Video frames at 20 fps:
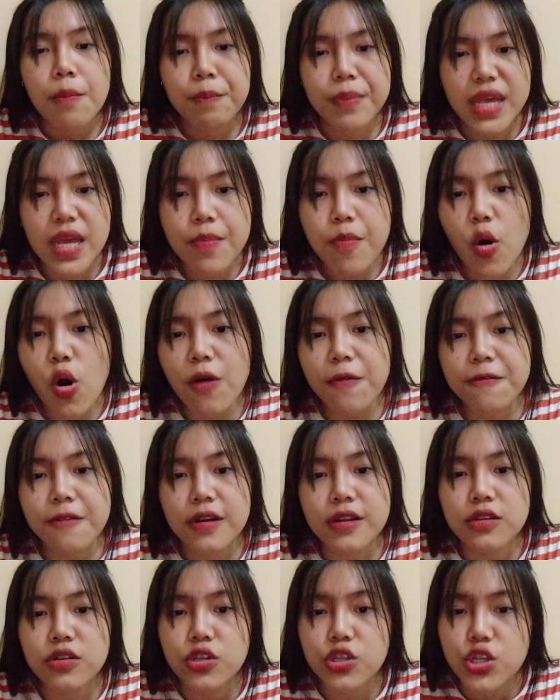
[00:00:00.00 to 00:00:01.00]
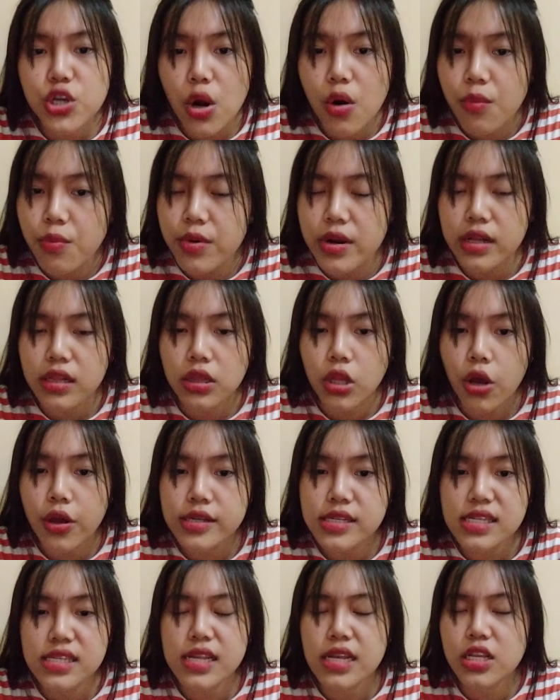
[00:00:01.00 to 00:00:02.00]
People often don't
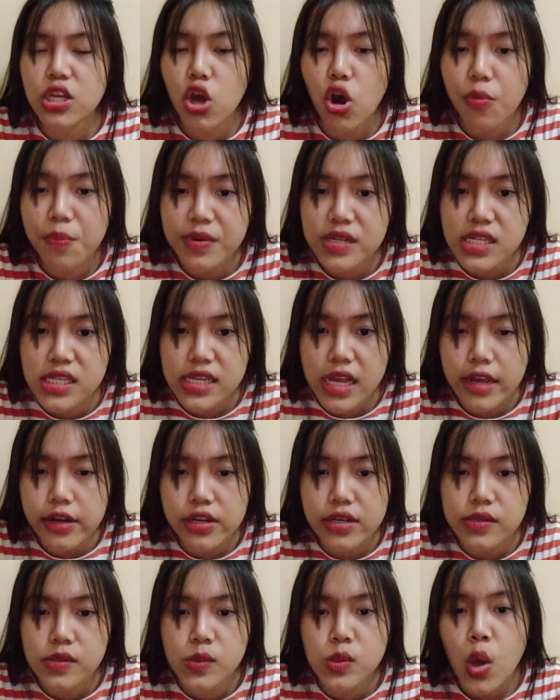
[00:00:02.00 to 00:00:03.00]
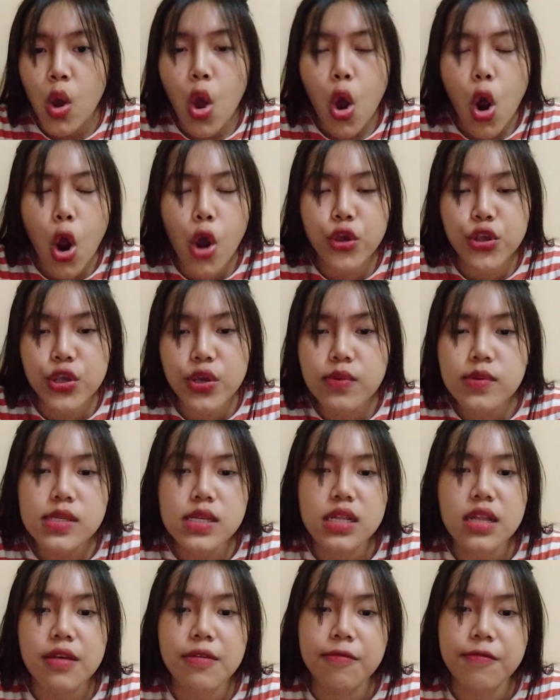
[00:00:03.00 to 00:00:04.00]
realize that corporate settings are
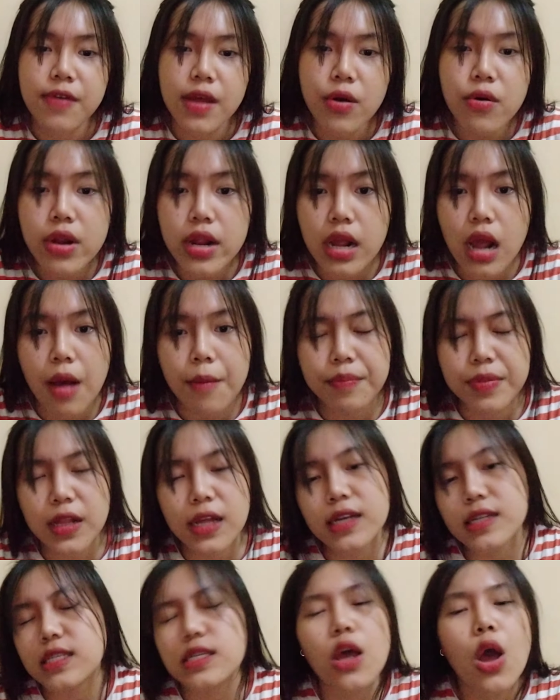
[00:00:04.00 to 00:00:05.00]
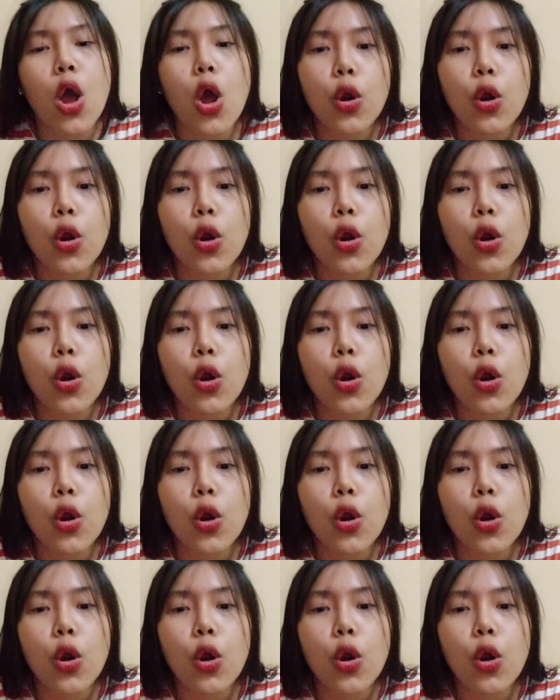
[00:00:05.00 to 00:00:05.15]
usually very complex,